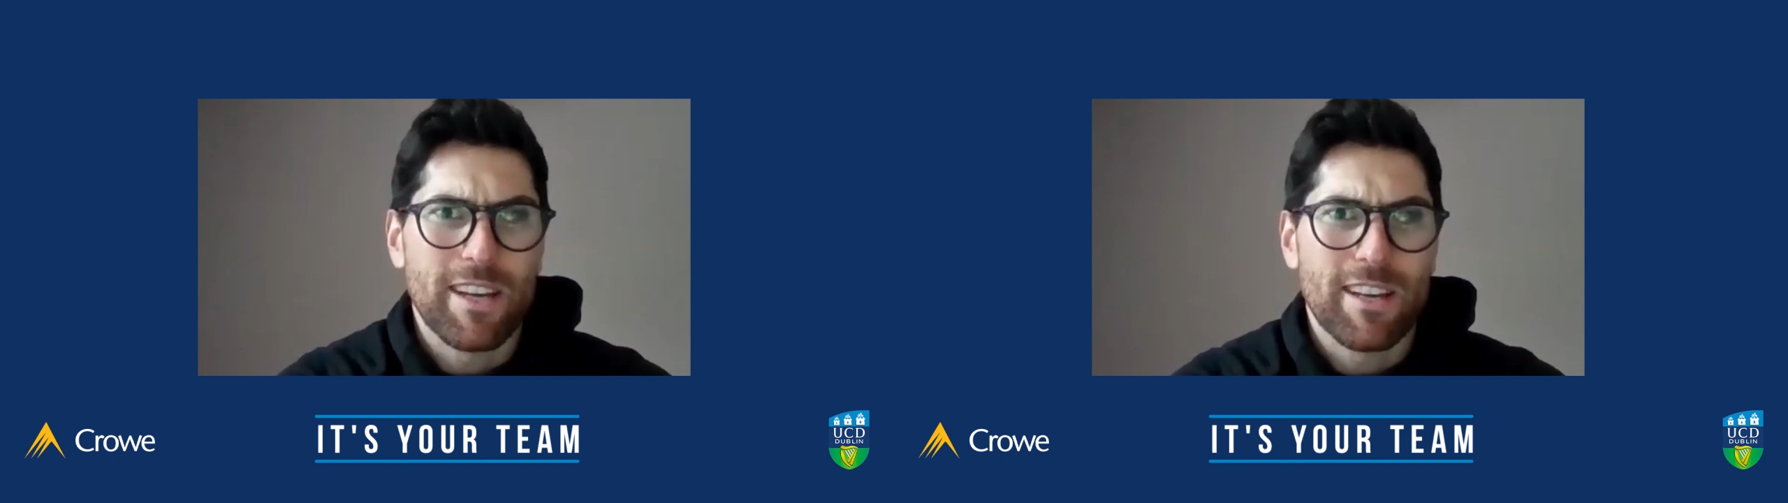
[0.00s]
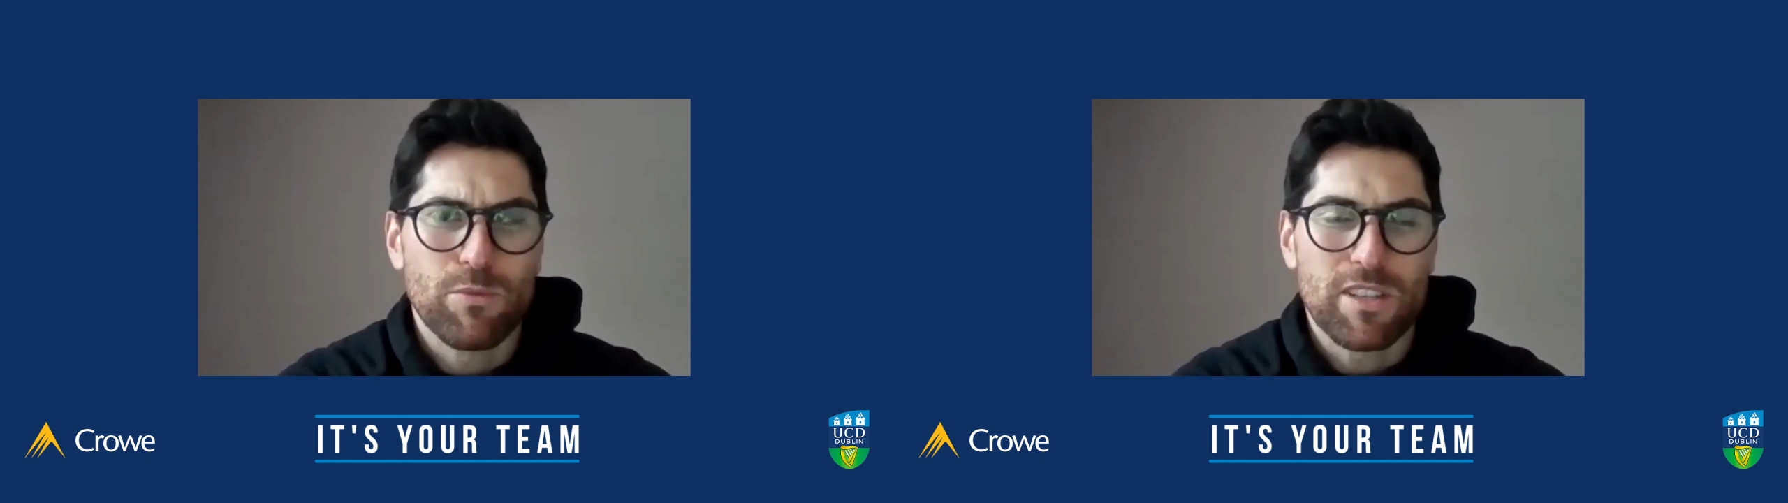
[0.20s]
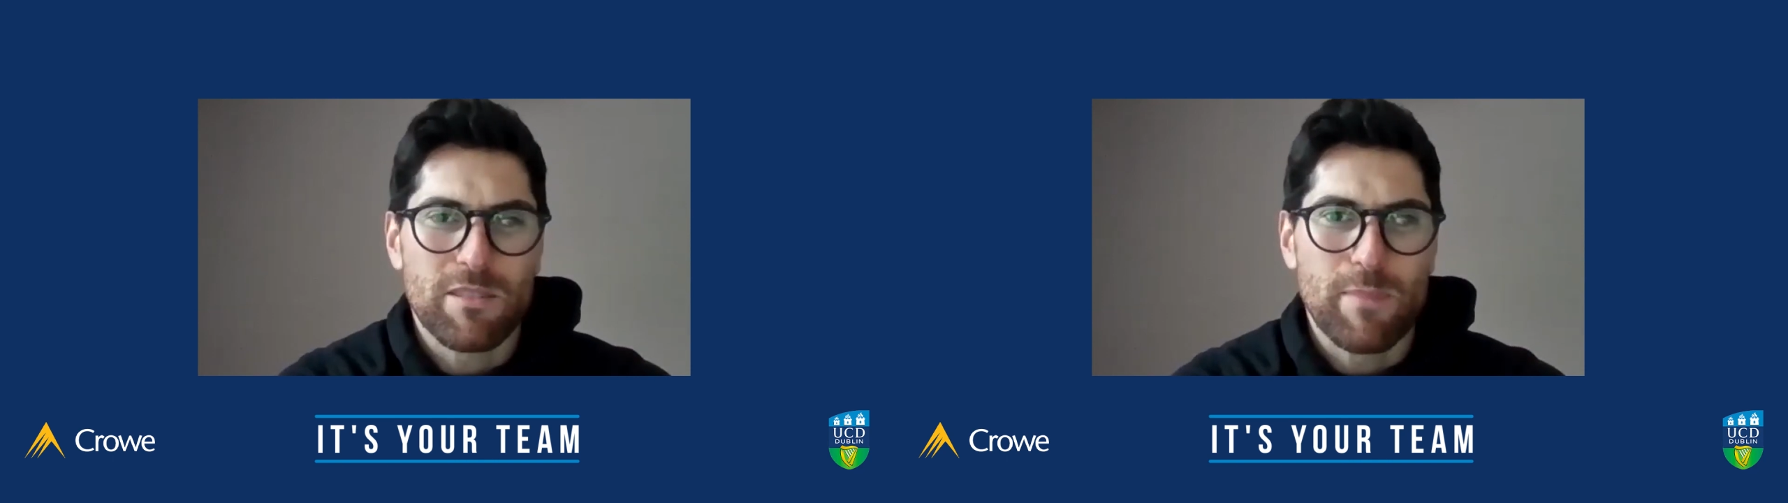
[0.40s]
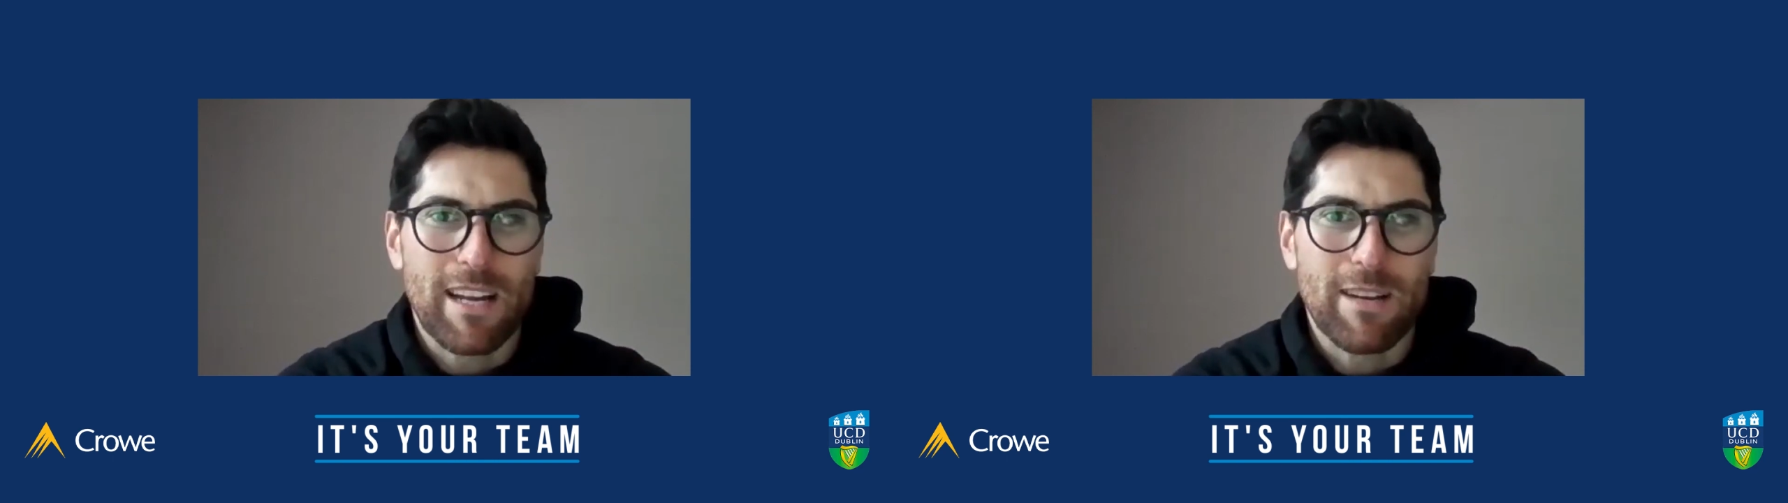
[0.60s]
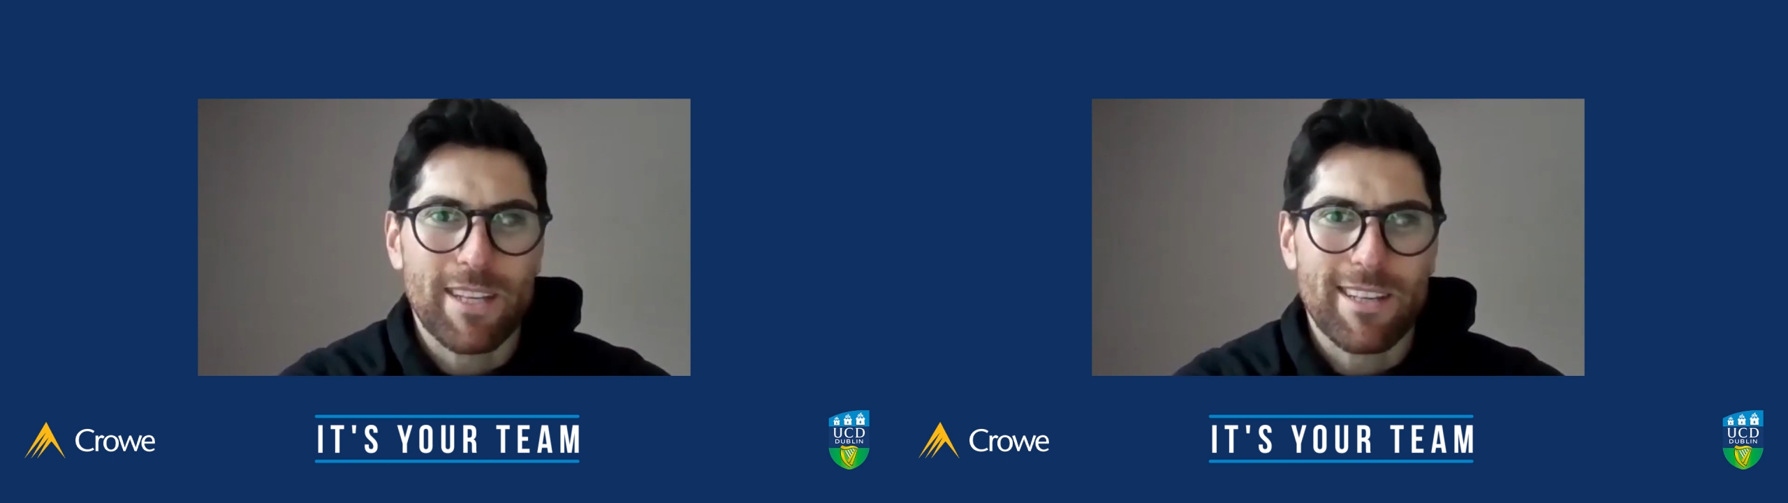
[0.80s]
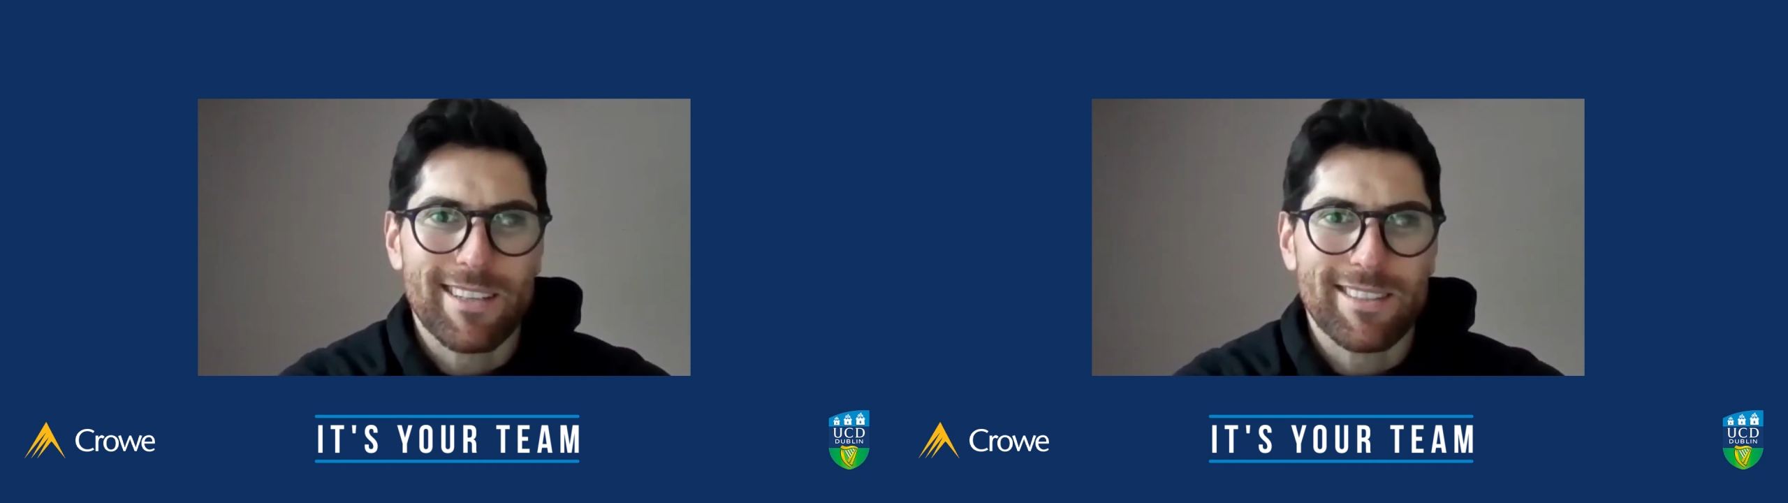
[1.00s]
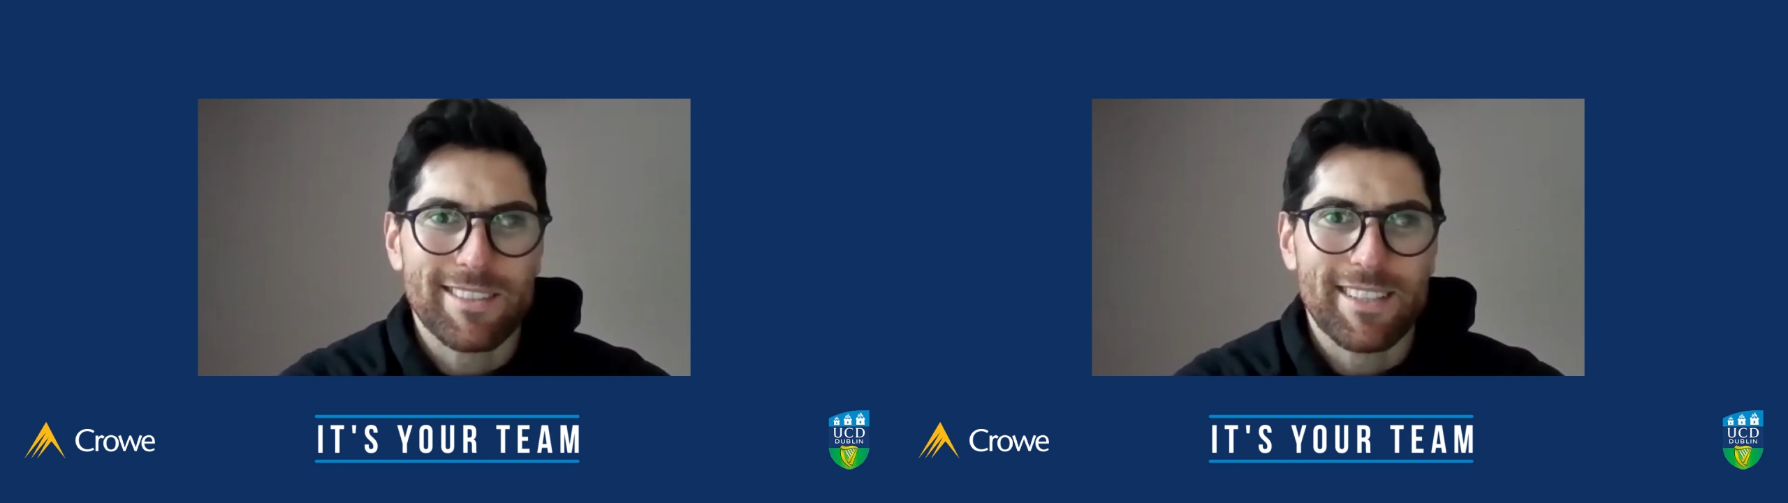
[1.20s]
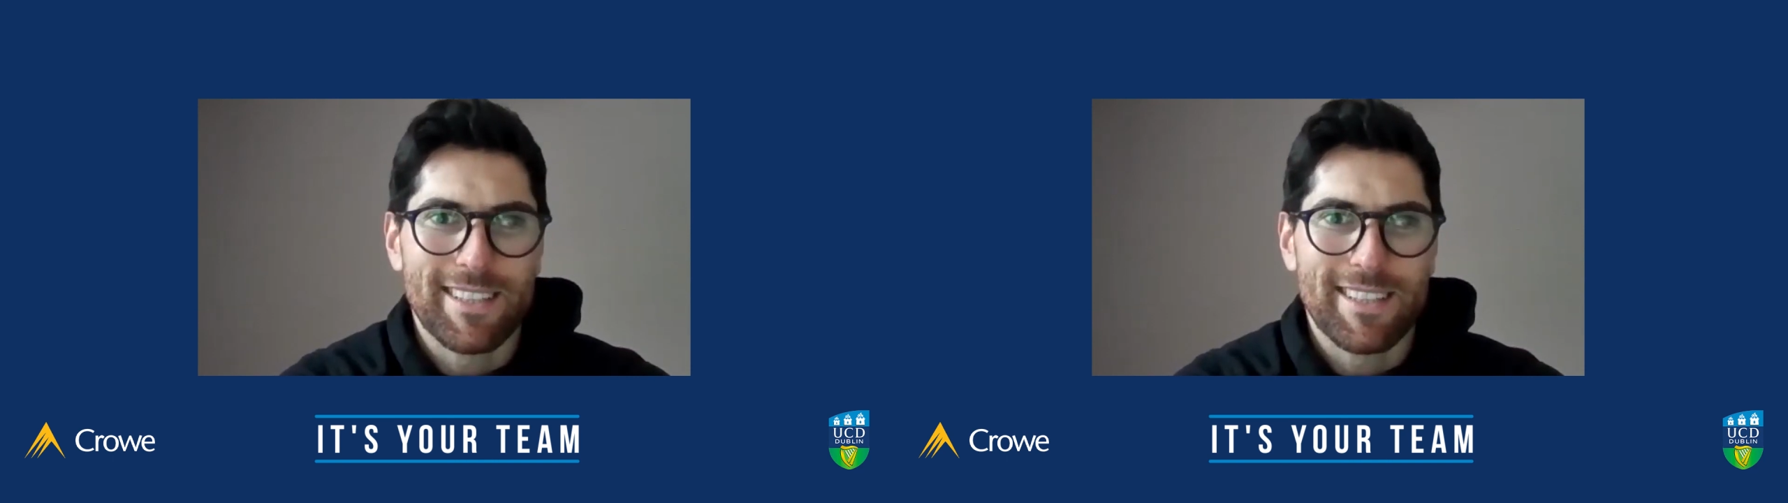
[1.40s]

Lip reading: together was against Ballymena